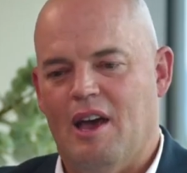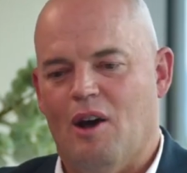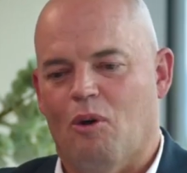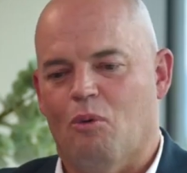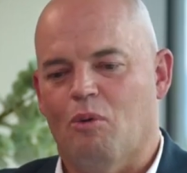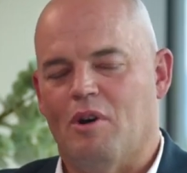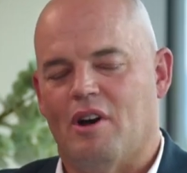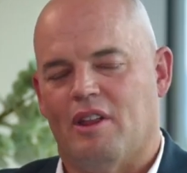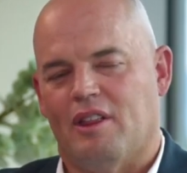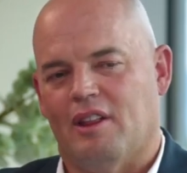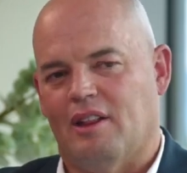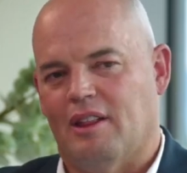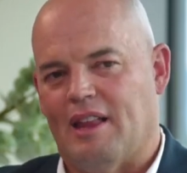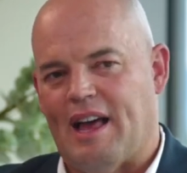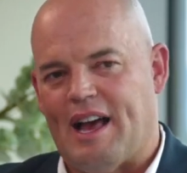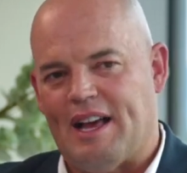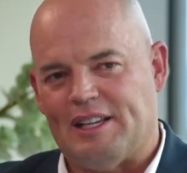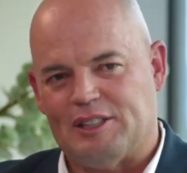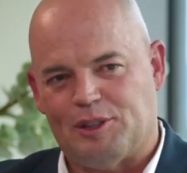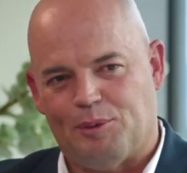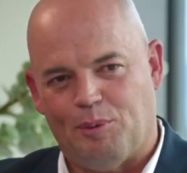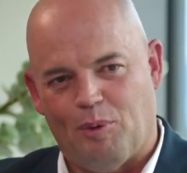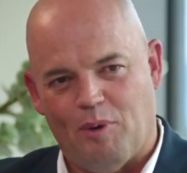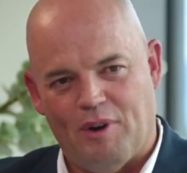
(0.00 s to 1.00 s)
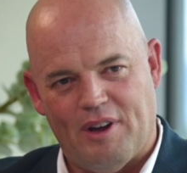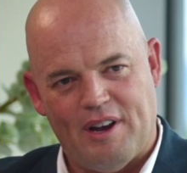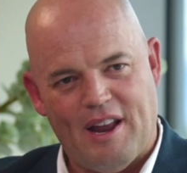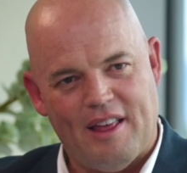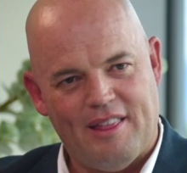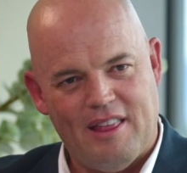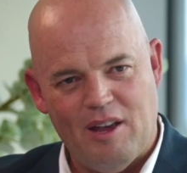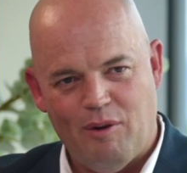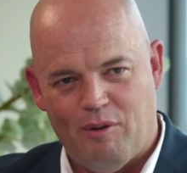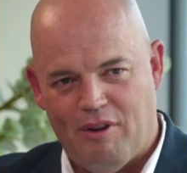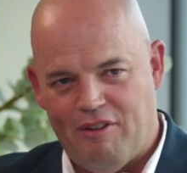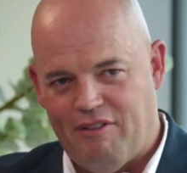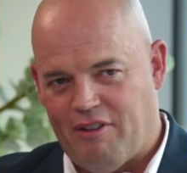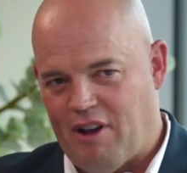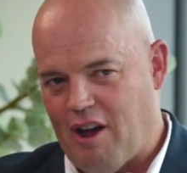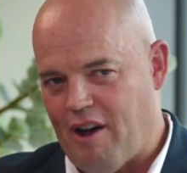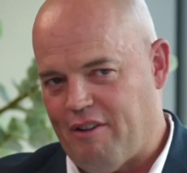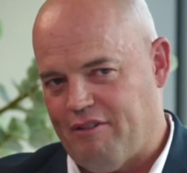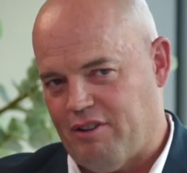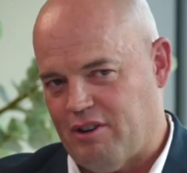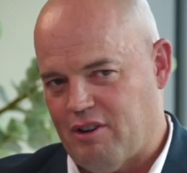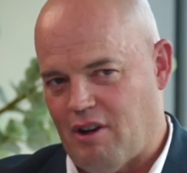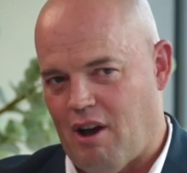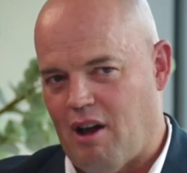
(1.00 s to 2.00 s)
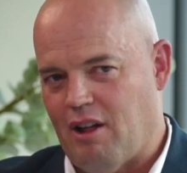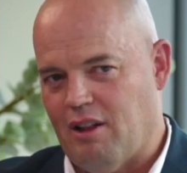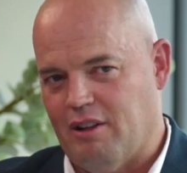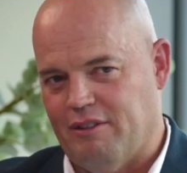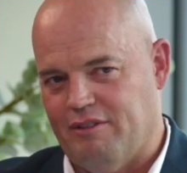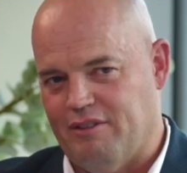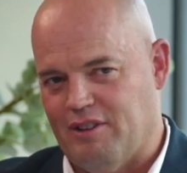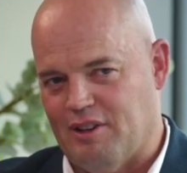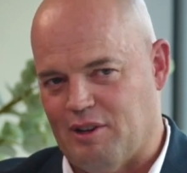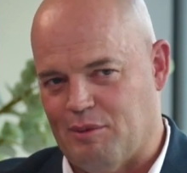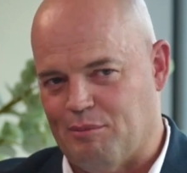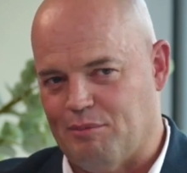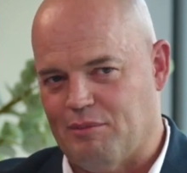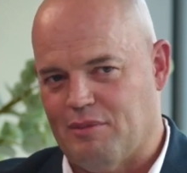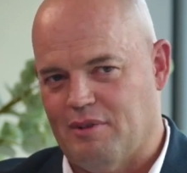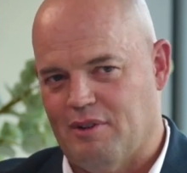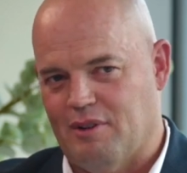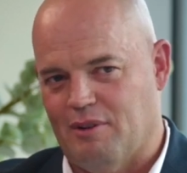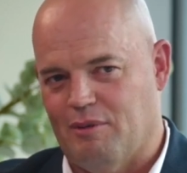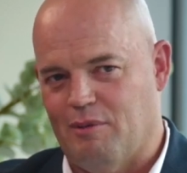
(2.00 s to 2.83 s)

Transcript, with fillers: Well, the last point, I think we've covered all of them.